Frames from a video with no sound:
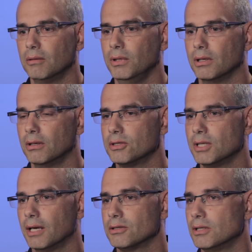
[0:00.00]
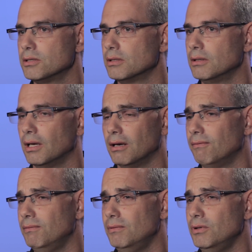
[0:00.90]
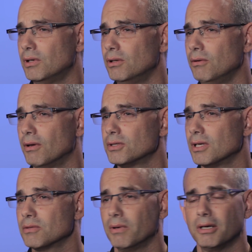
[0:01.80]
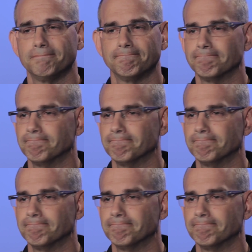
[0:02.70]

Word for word: to be a good statistician. And if you can do those things well,